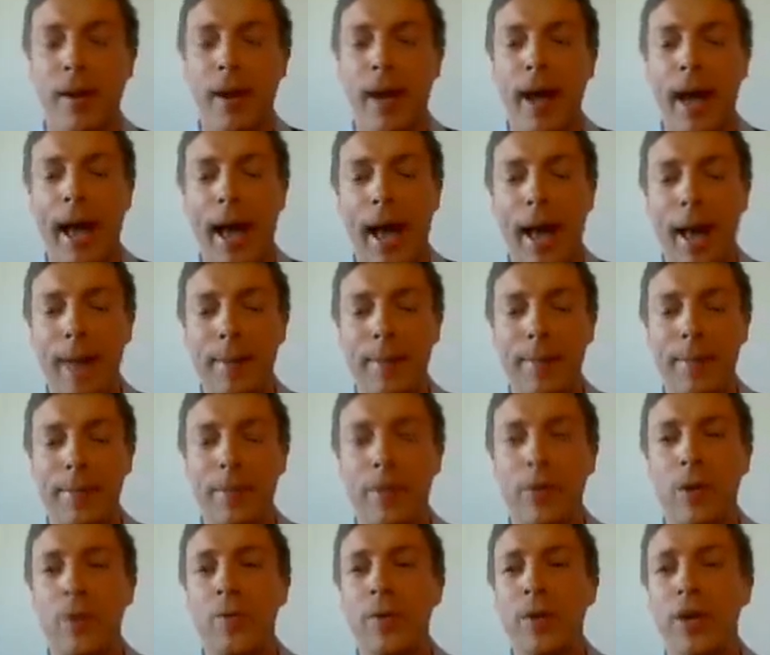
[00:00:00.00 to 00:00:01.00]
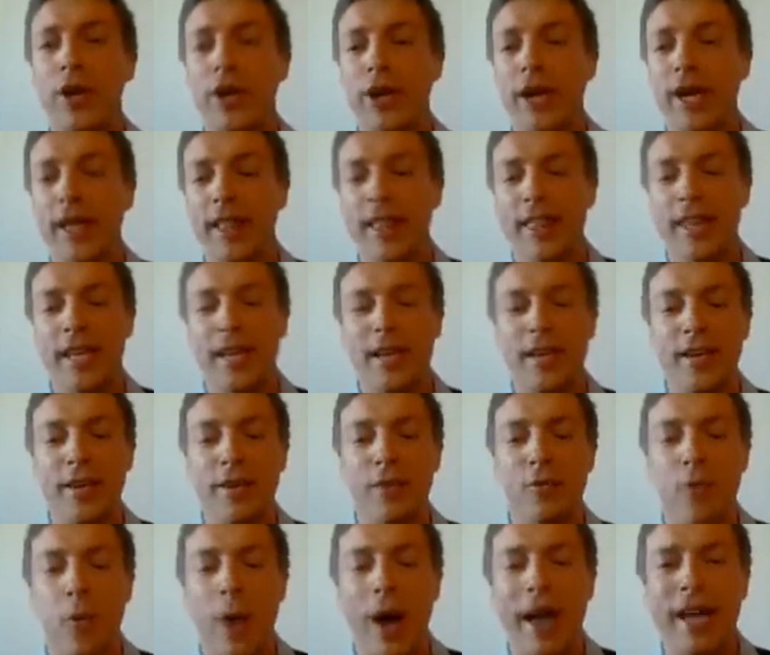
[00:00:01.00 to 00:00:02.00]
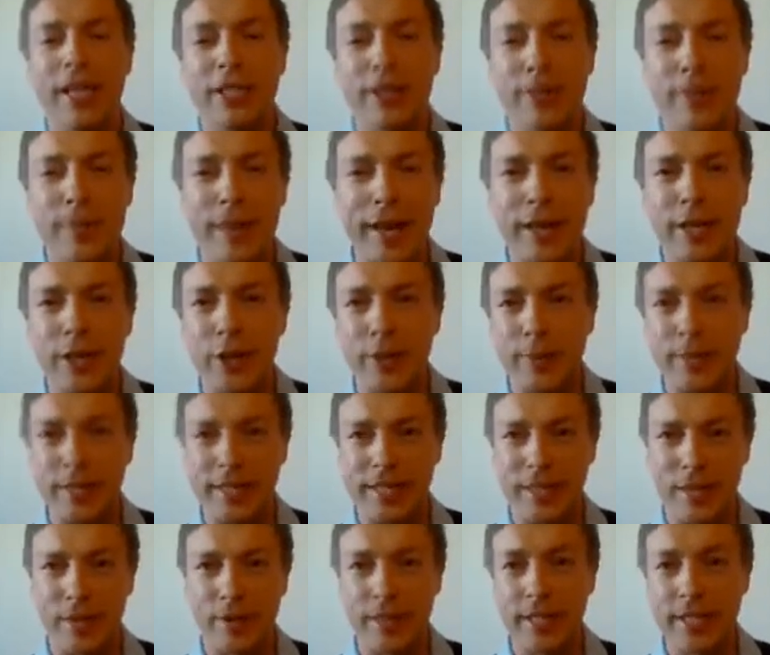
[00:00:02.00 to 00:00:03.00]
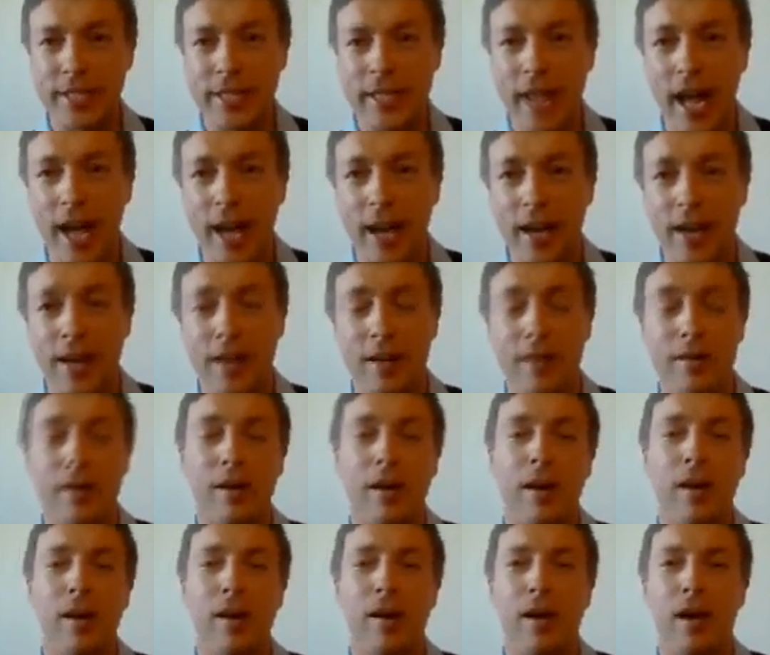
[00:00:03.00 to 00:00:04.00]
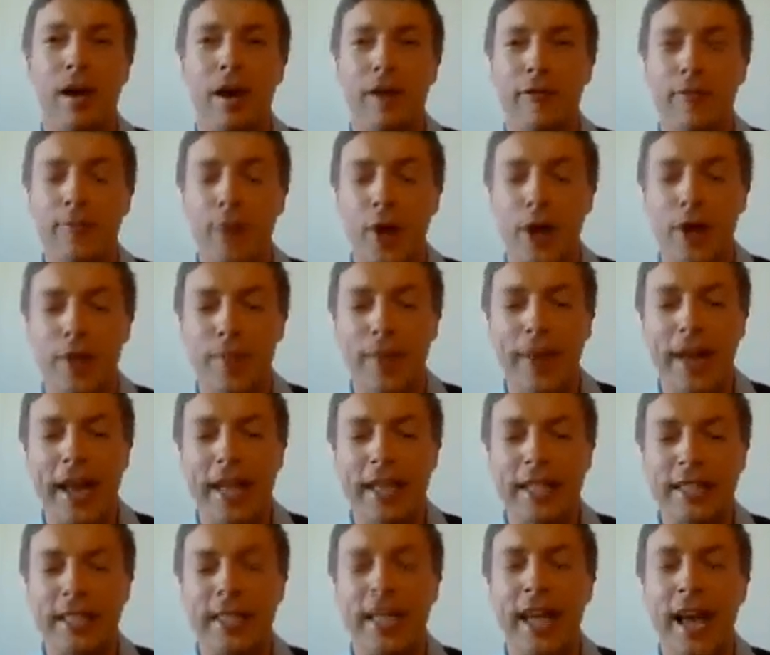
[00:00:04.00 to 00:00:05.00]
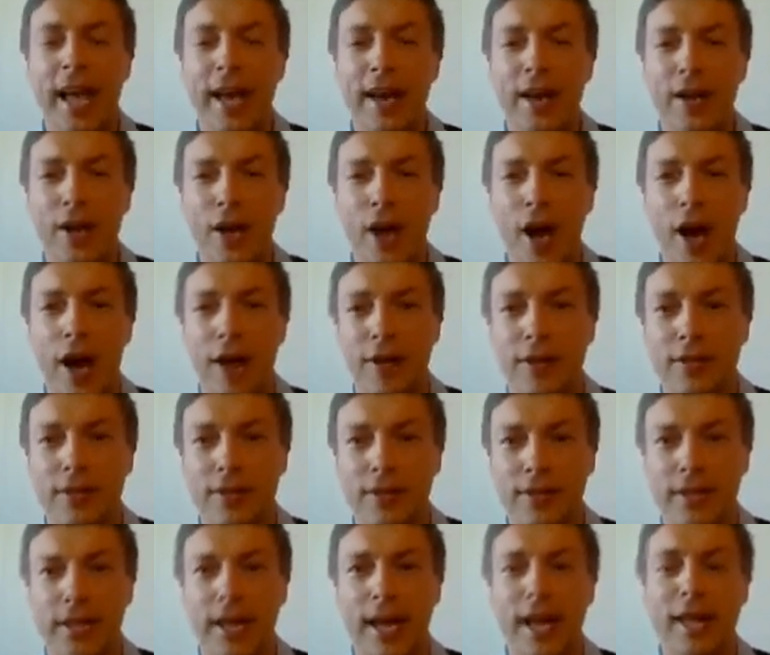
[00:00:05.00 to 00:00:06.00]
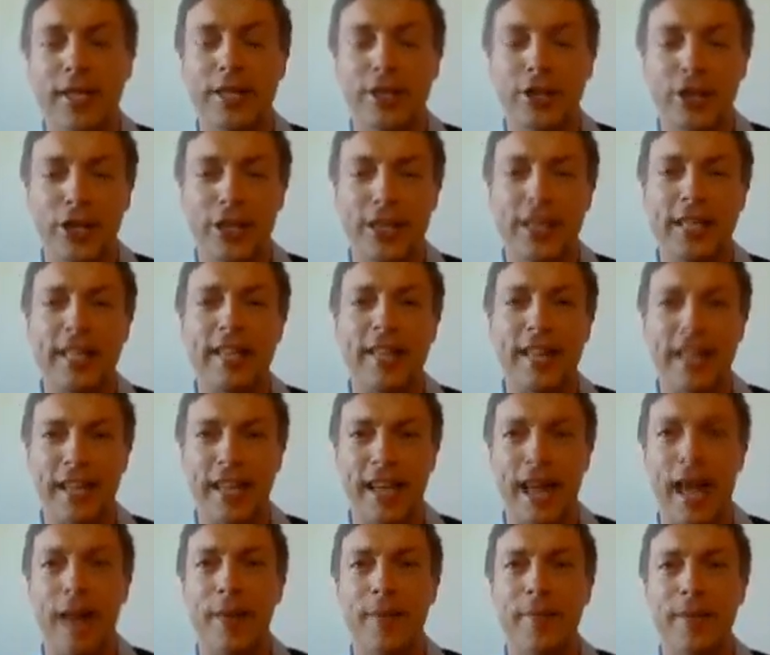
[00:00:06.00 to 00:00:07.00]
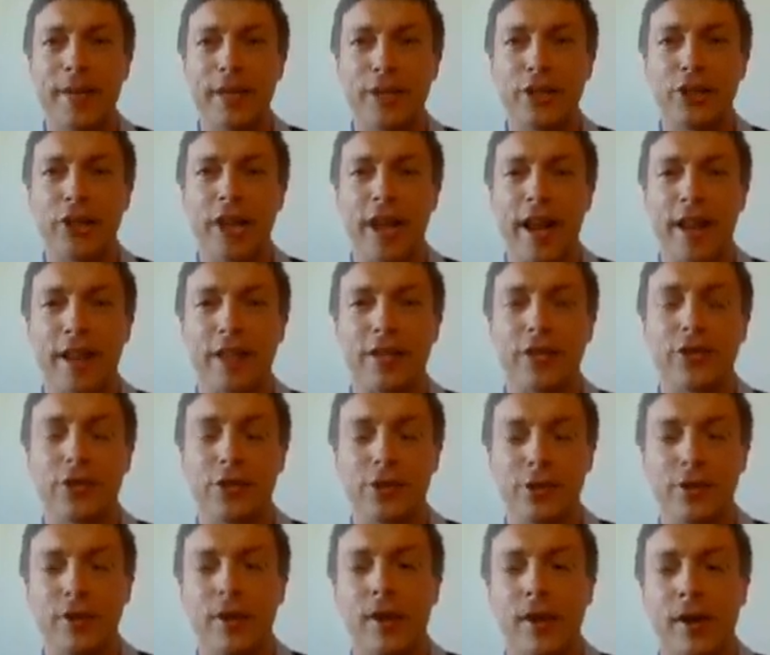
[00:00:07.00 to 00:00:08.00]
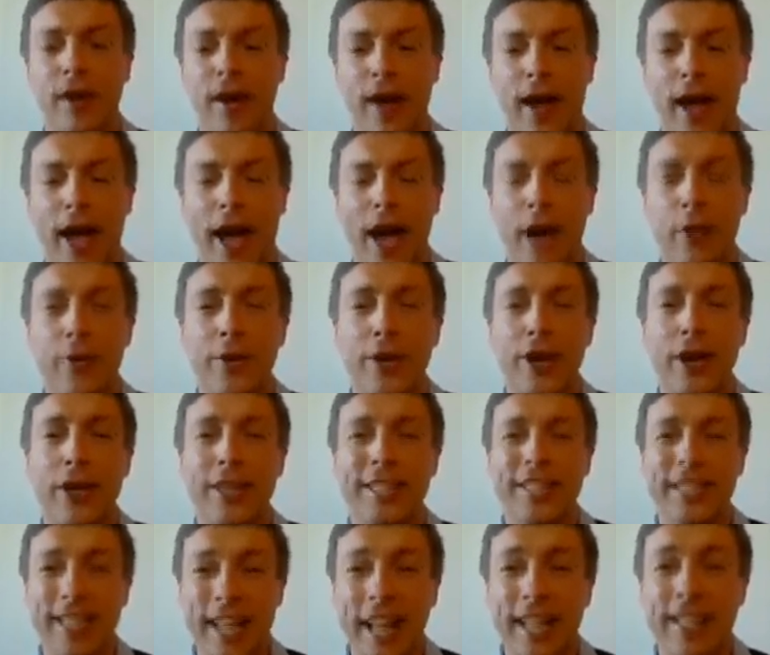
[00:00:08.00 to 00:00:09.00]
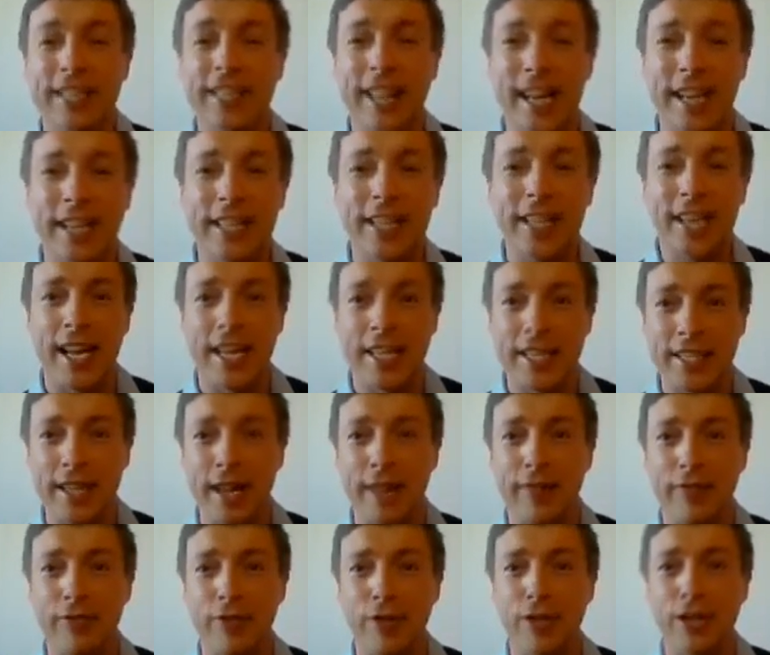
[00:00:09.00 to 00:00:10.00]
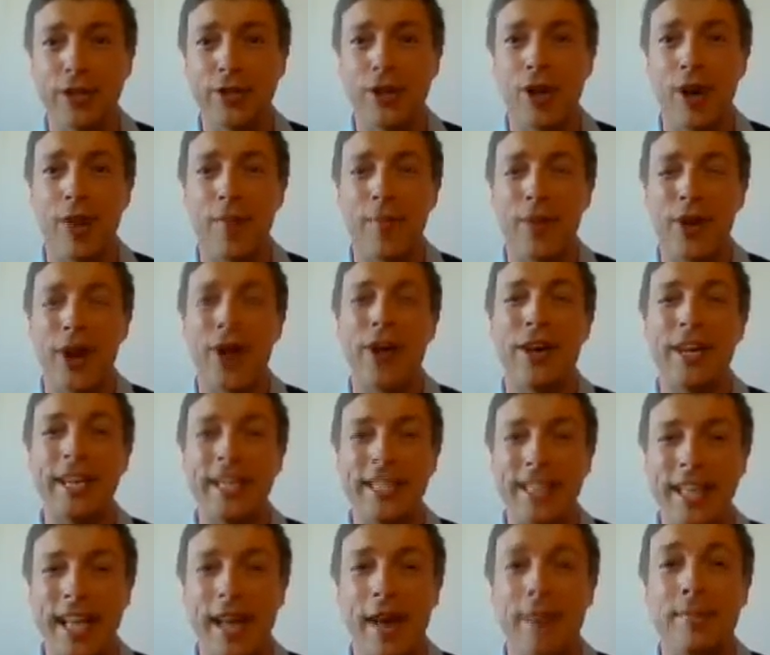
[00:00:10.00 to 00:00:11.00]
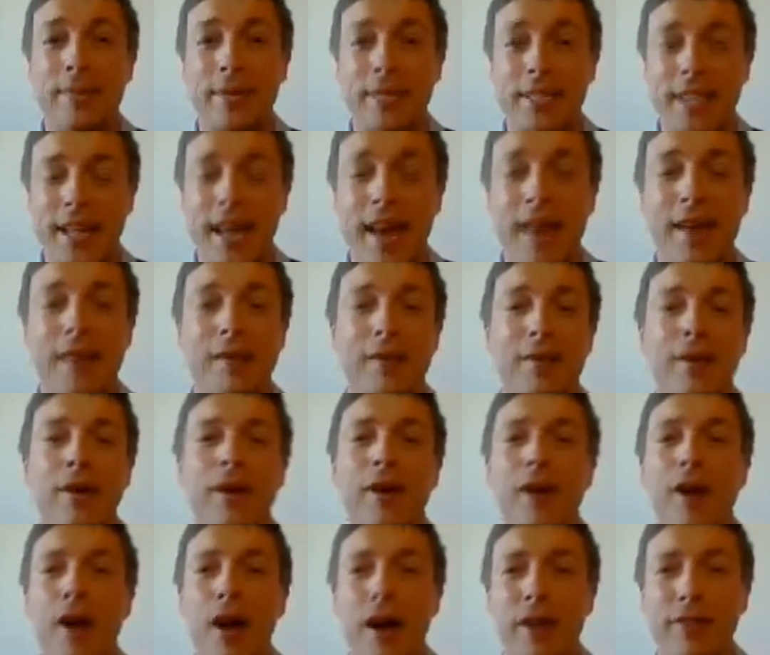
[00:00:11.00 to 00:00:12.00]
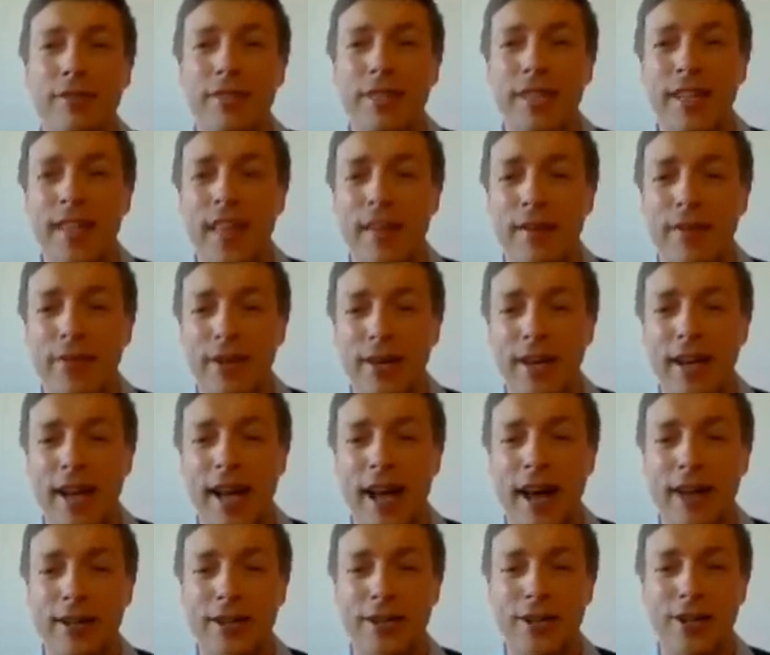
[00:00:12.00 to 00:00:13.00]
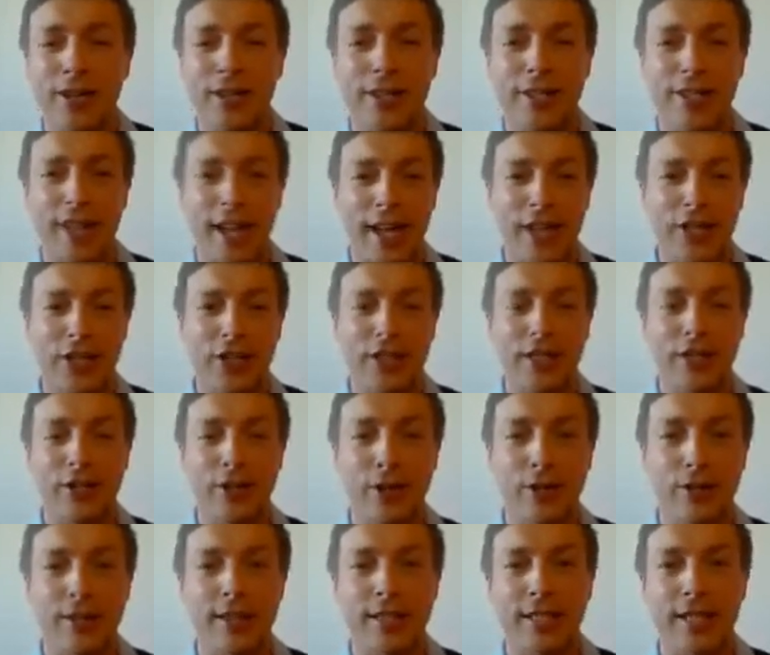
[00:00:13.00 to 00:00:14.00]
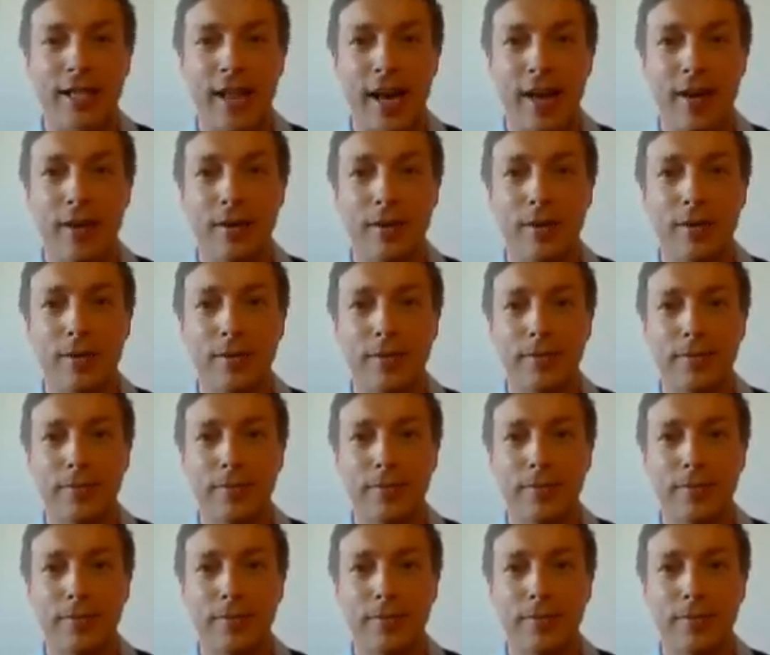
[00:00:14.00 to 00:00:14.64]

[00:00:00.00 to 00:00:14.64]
But when we look at the waste management and the recycling of both plastic and glass, certainly that can be a challenge. We know Stats SA said, for example, only 10% of South African households actually do recycle.